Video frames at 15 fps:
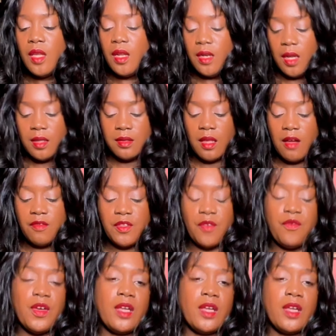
And they love the